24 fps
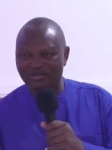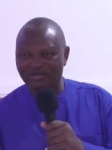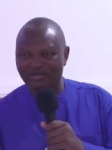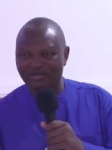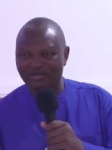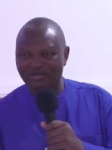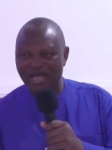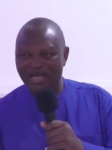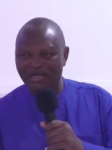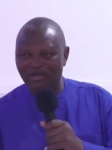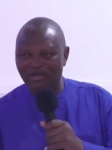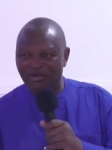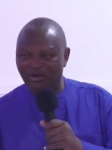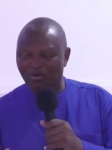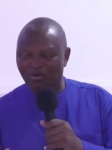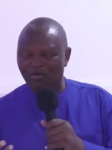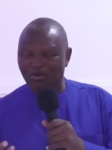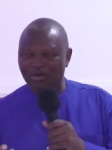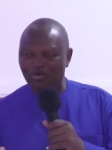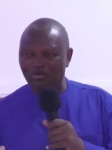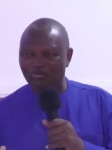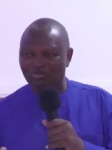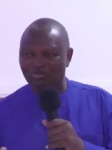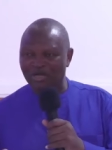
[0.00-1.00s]
You don't want to
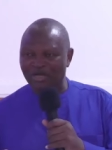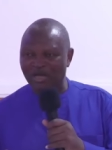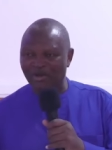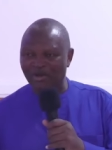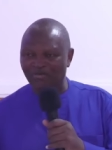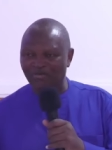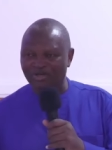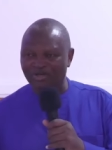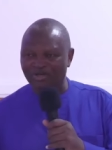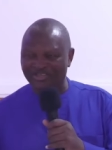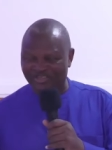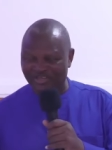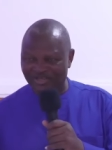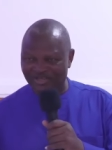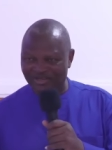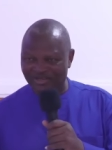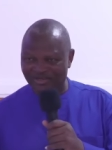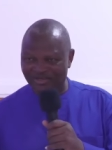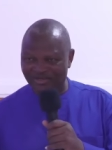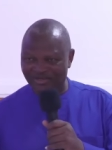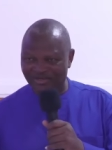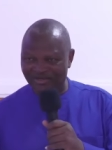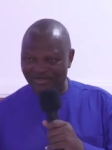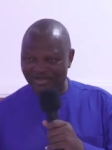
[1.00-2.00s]
bring out the
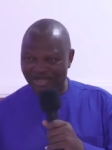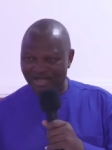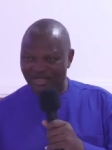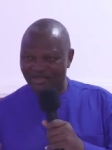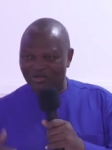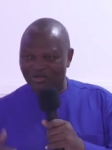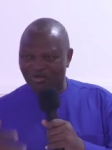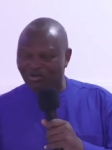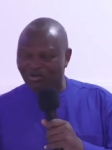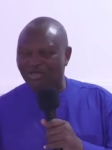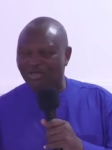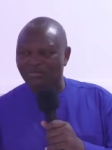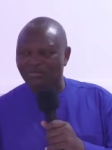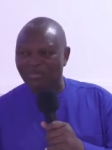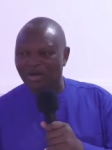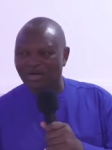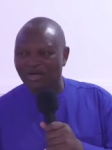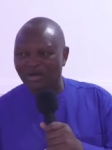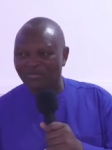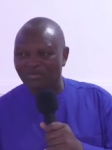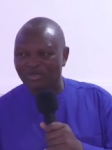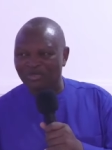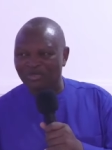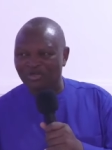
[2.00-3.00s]
sin so the man can
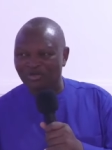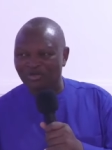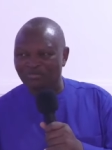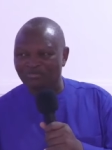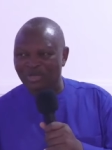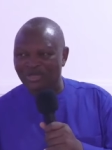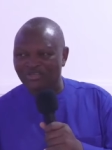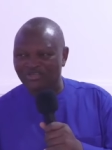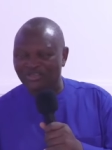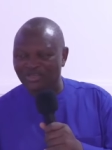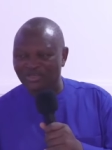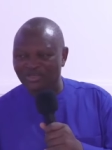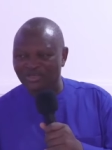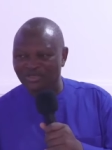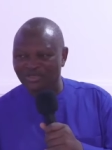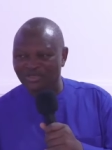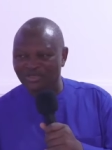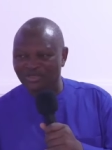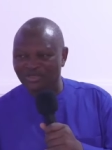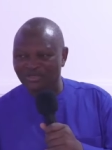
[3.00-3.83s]
be shown mercy.